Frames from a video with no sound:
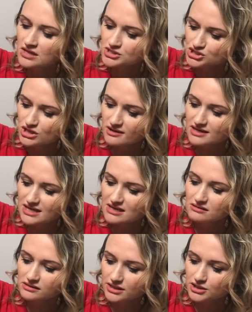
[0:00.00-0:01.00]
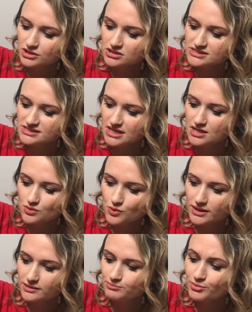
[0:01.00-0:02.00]
chunky glitter
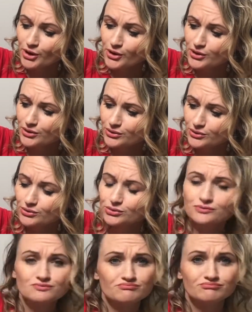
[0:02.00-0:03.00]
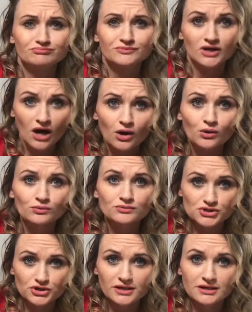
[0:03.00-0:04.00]
sequin pearl cone
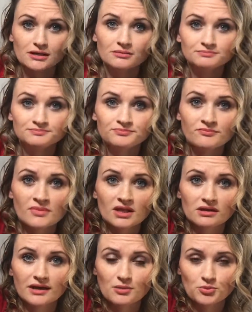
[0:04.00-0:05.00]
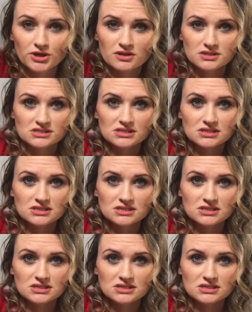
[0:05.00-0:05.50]
tree. Look how pretty this